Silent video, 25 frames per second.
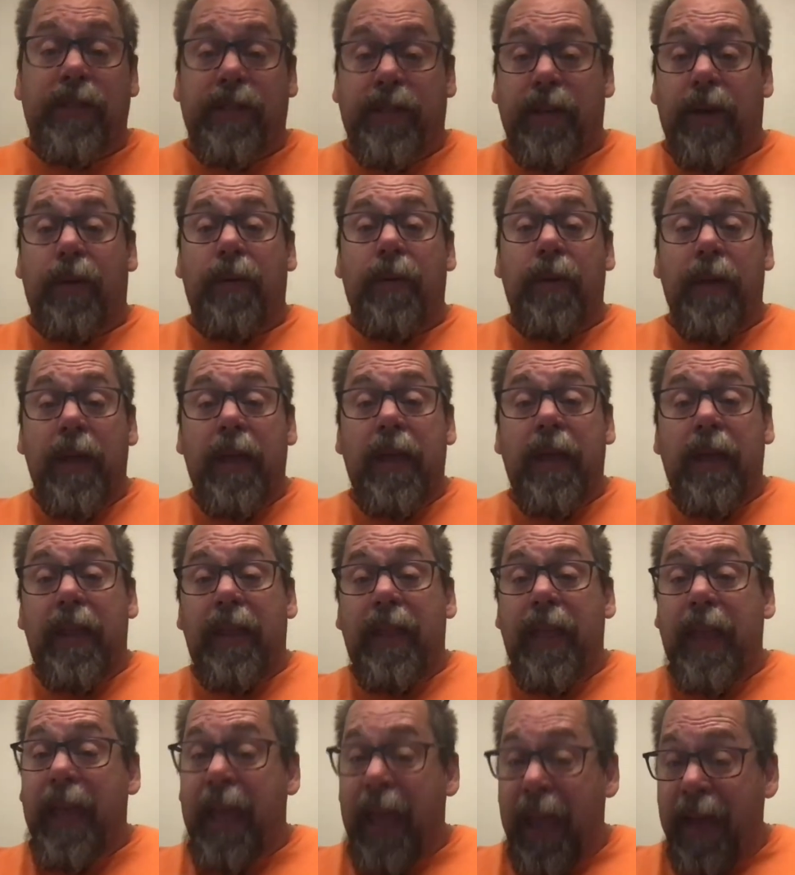So
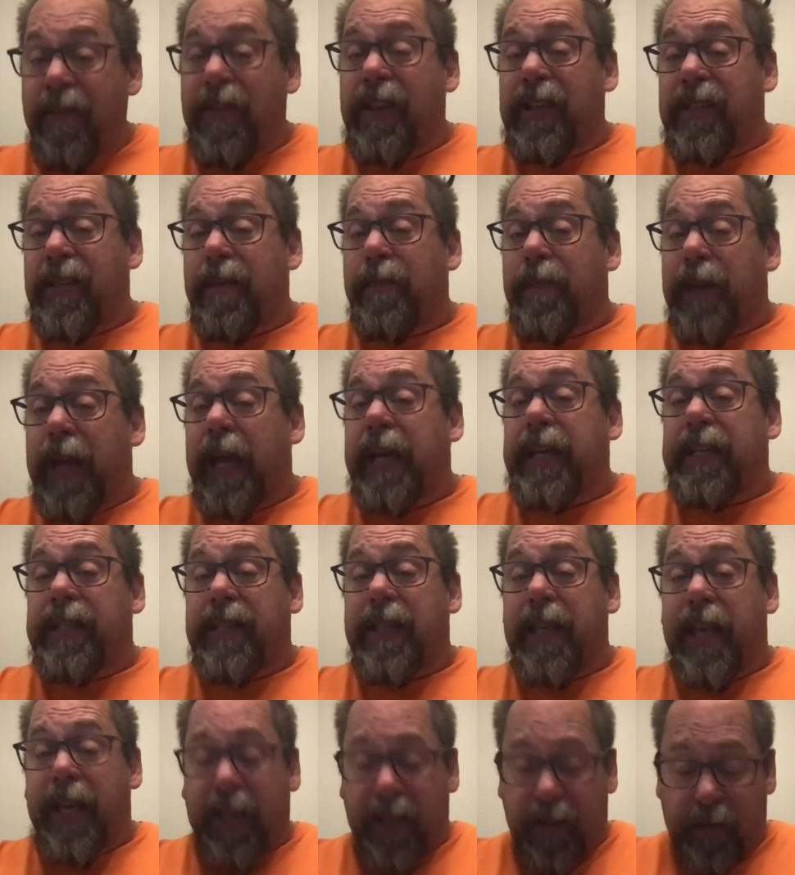they gave you some nice
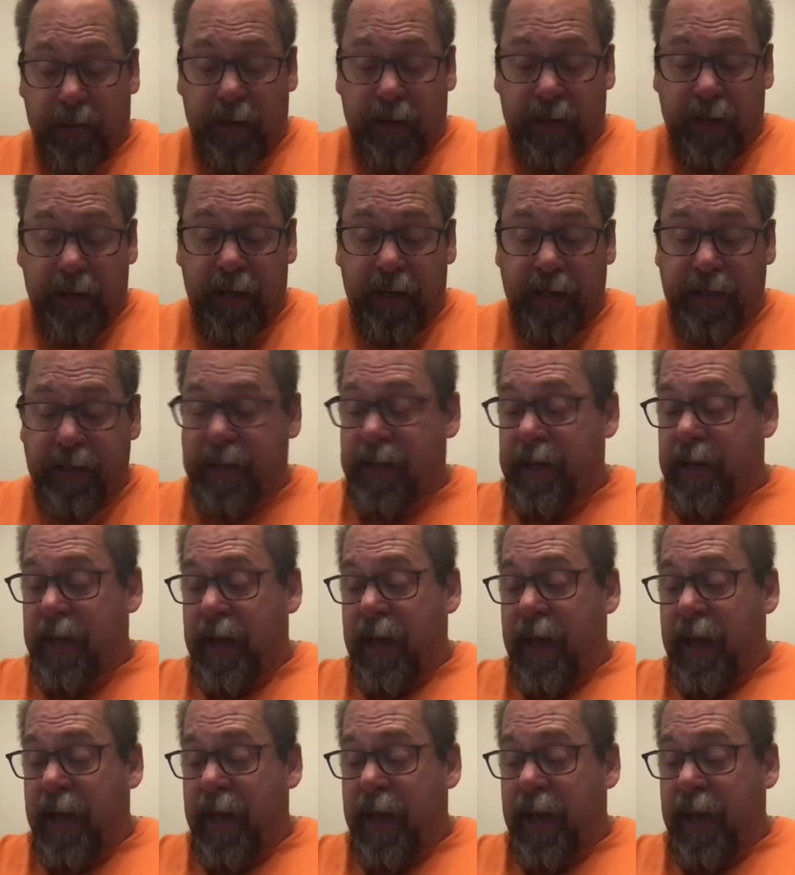things with this.